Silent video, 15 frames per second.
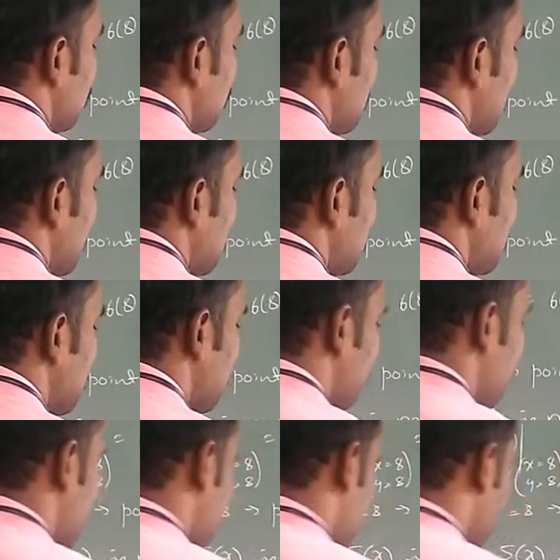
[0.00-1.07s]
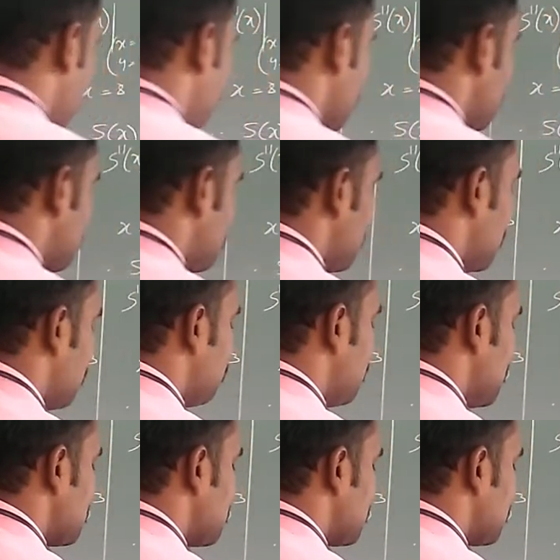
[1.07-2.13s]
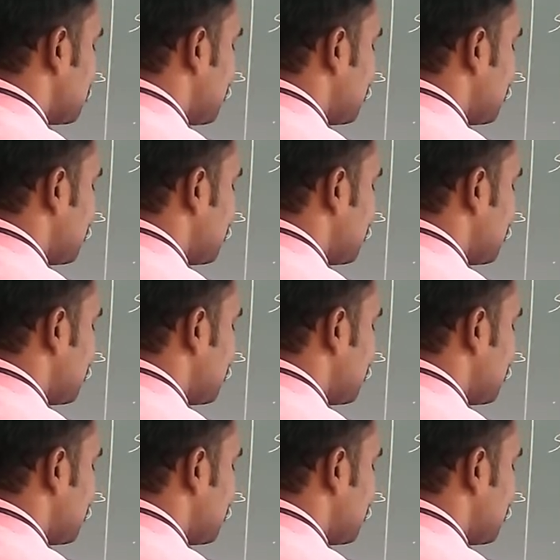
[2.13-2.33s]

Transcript: What are the required two positive numbers?